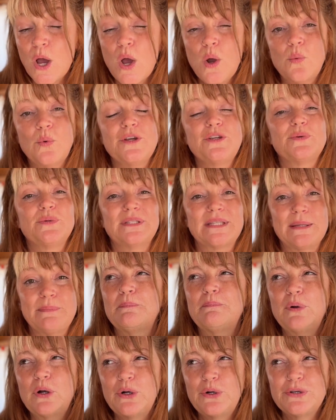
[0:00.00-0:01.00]
which was a
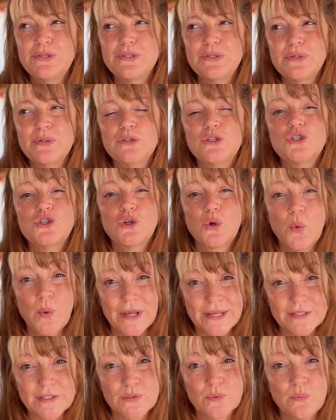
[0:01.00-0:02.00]
personal
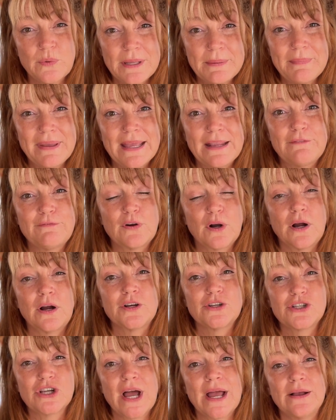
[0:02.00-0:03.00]
choice we made for our
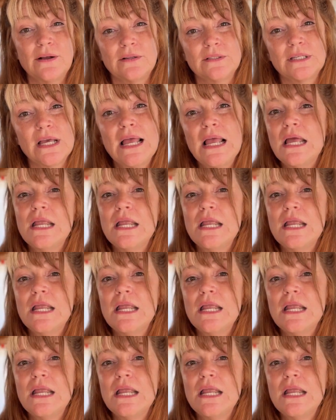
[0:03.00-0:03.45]
child,